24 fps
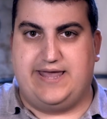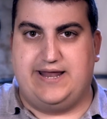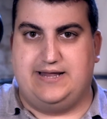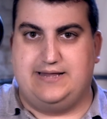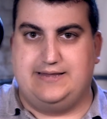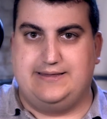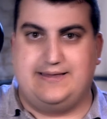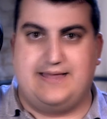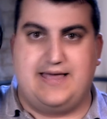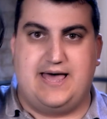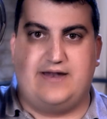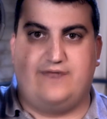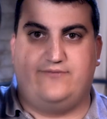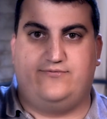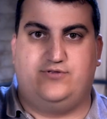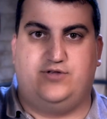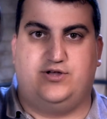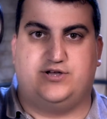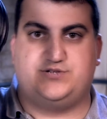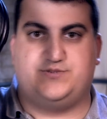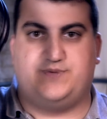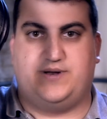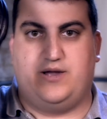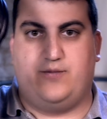get a lot of
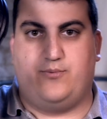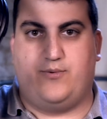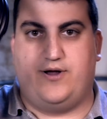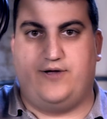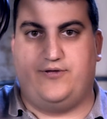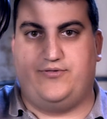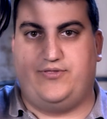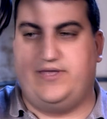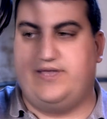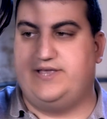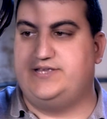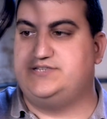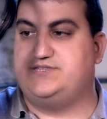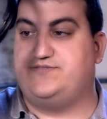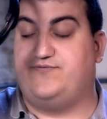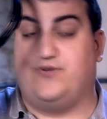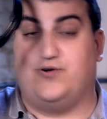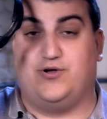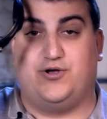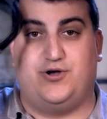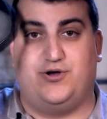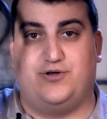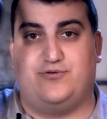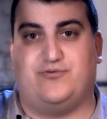looks when I wear these
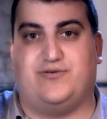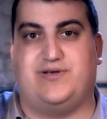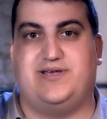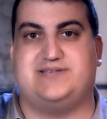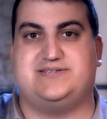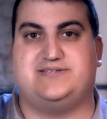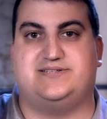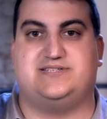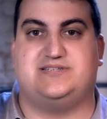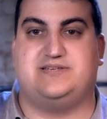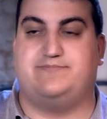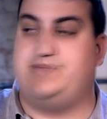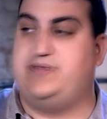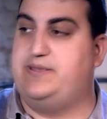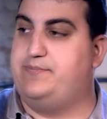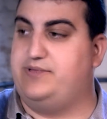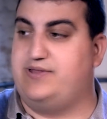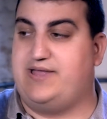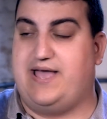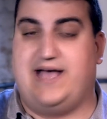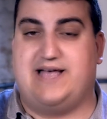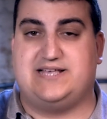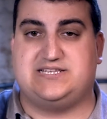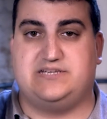for good reasons and
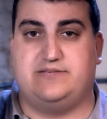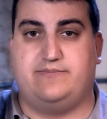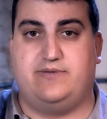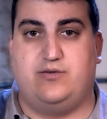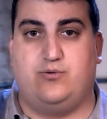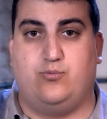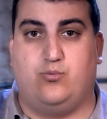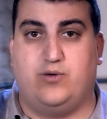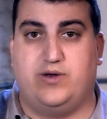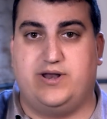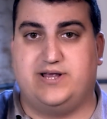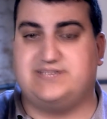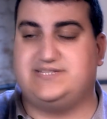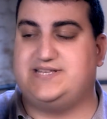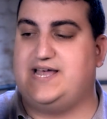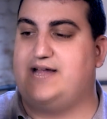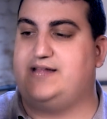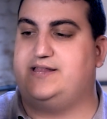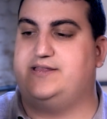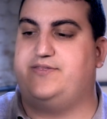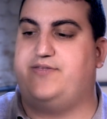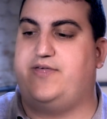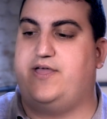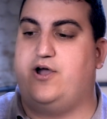people asking me what
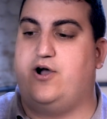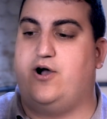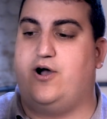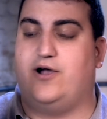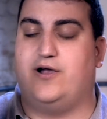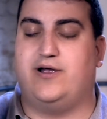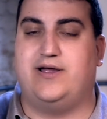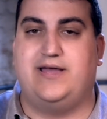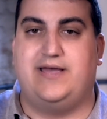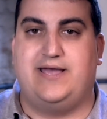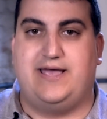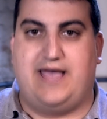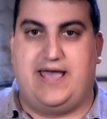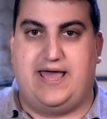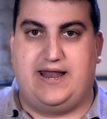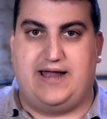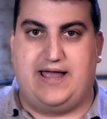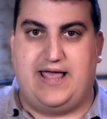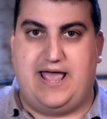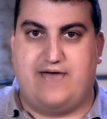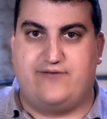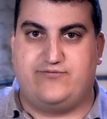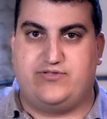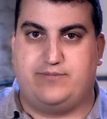exactly they are, and
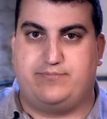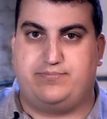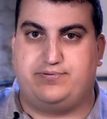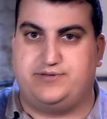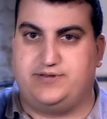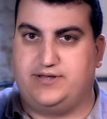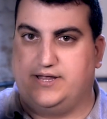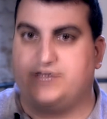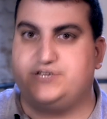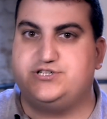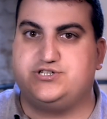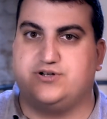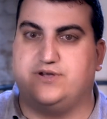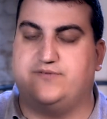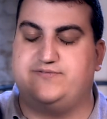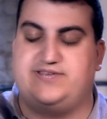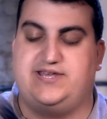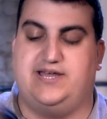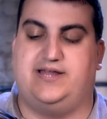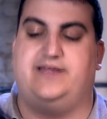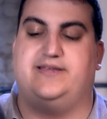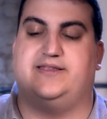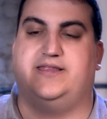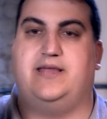I have the pleasure of
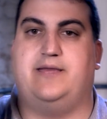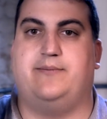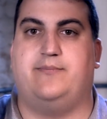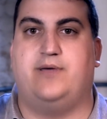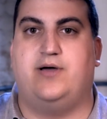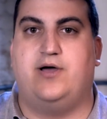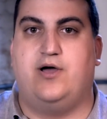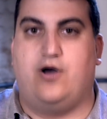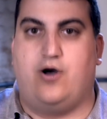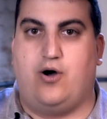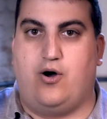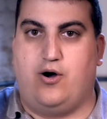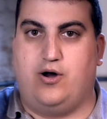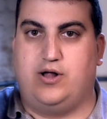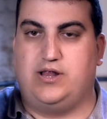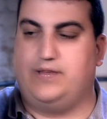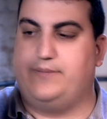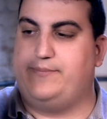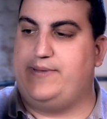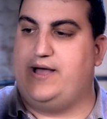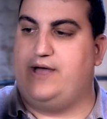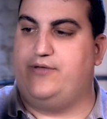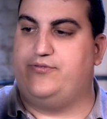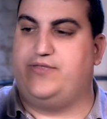telling them all
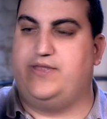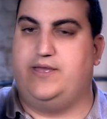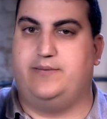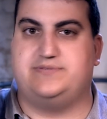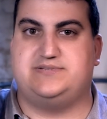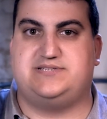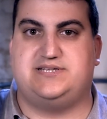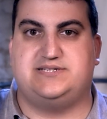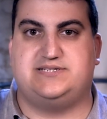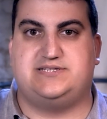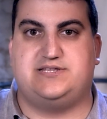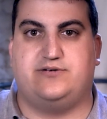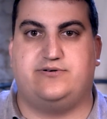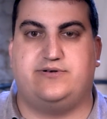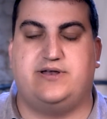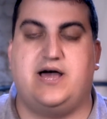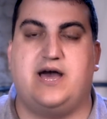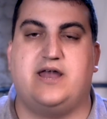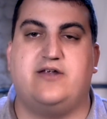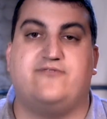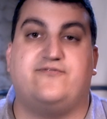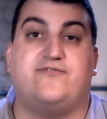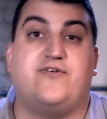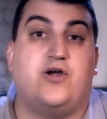about them since they're
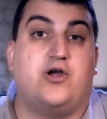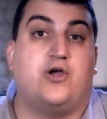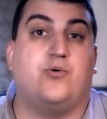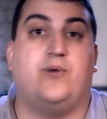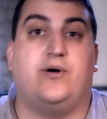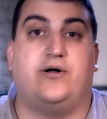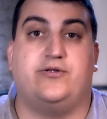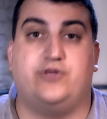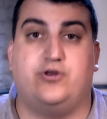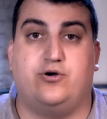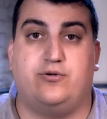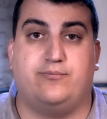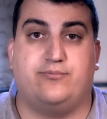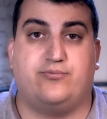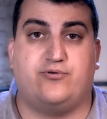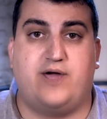not a very well-known